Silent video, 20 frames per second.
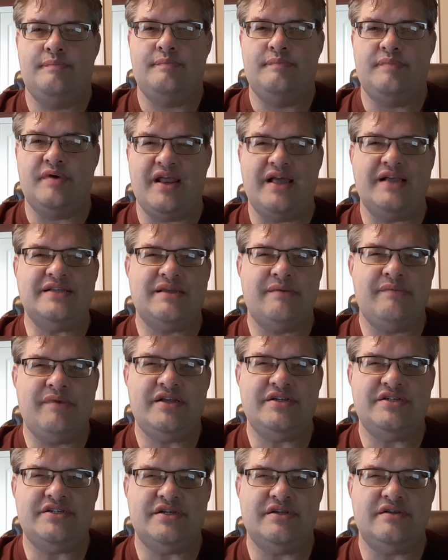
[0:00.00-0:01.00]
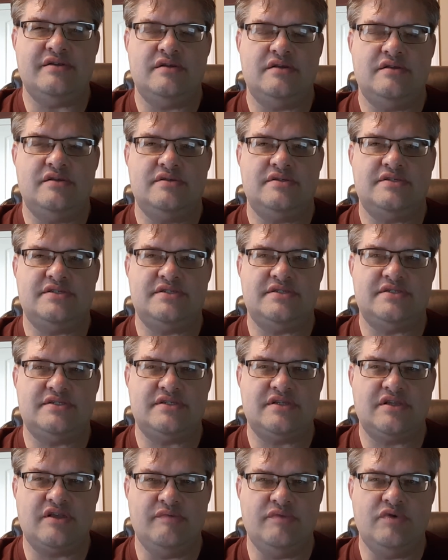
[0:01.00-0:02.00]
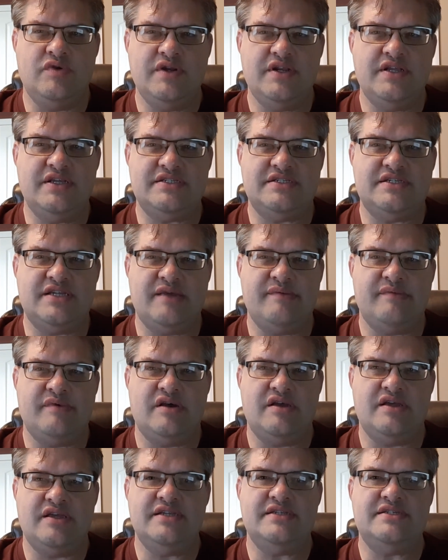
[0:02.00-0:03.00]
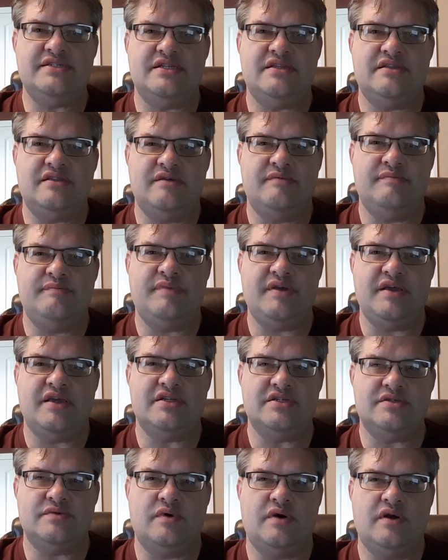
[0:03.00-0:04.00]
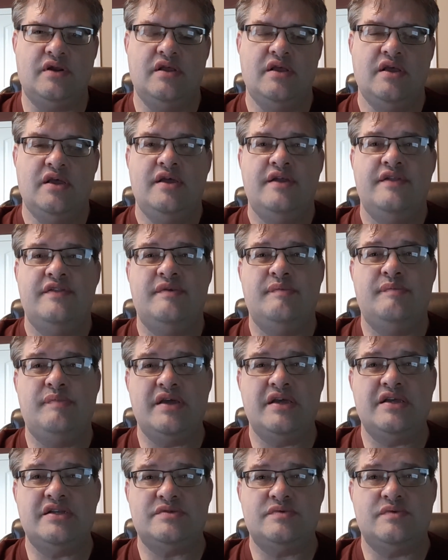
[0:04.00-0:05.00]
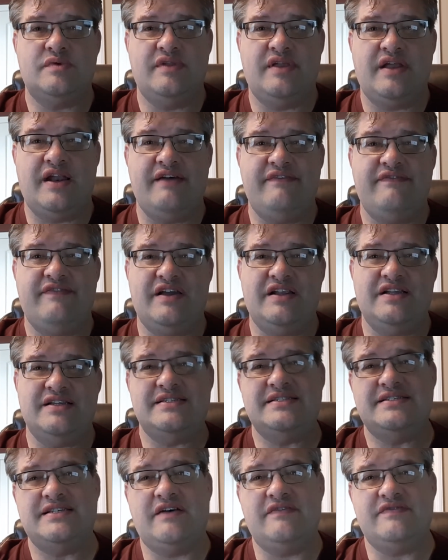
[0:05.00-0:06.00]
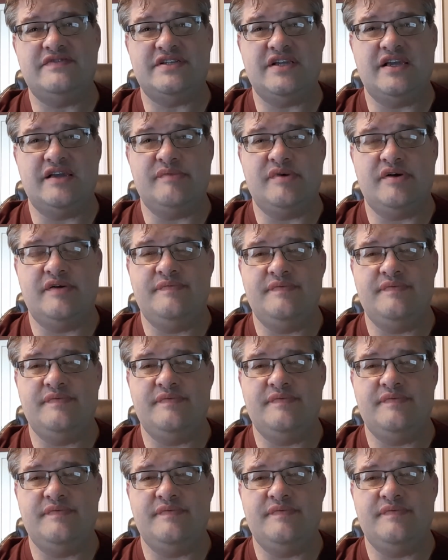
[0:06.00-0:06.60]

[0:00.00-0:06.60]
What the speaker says: But as I mentioned, community stigma isn't the biggest one. The biggest one that I find is self-stigma,